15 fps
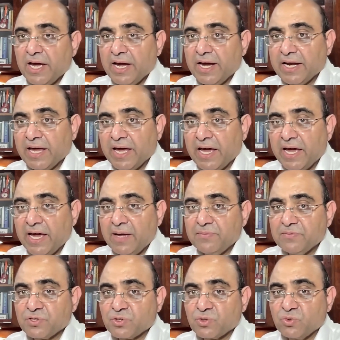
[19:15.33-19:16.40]
and
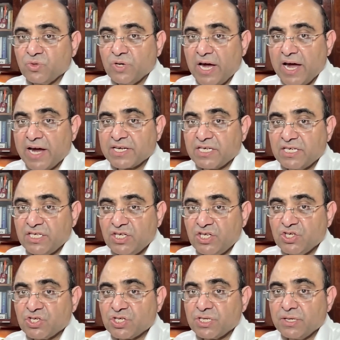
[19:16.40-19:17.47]
aims to at
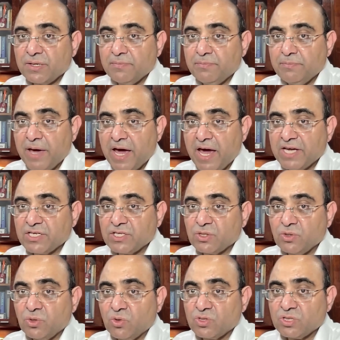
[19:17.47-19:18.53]
least match
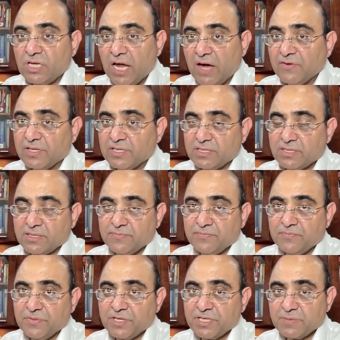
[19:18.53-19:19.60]
those levels,
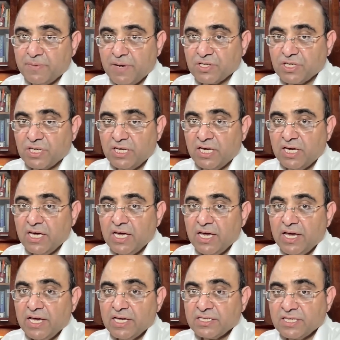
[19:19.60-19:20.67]
especially
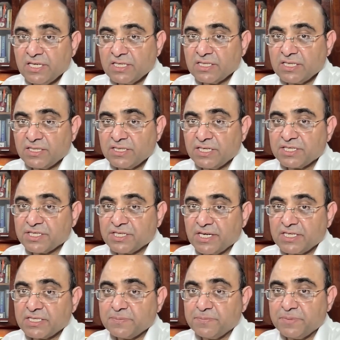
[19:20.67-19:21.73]
600
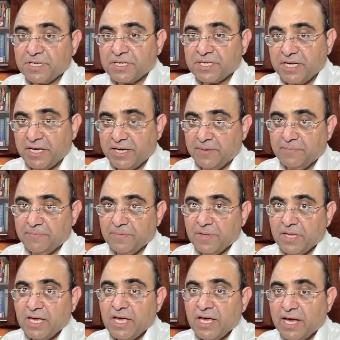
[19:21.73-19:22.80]
trucks per day,
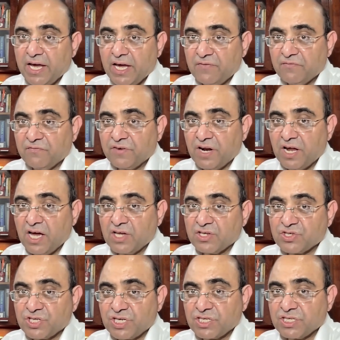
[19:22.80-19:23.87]

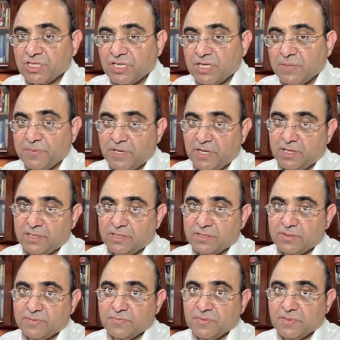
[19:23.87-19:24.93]
infrastructure
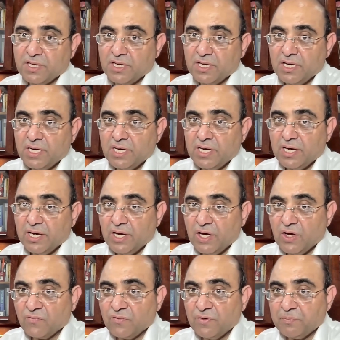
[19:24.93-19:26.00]
repairs,
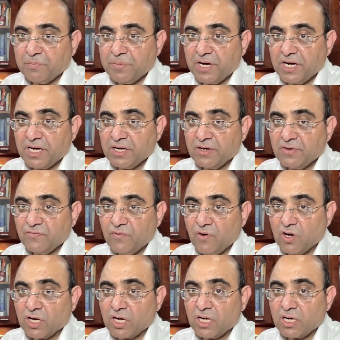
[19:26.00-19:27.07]
equipment
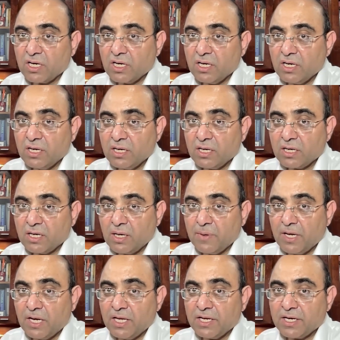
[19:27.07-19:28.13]
for
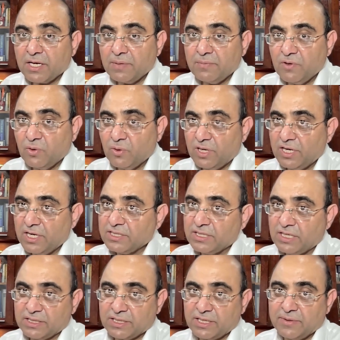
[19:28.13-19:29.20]
rubble removal,
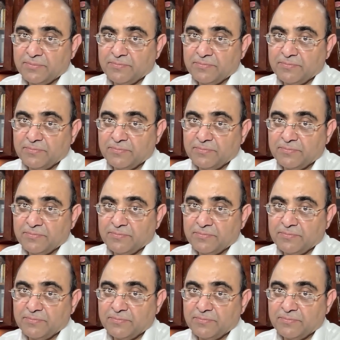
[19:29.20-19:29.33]
etc.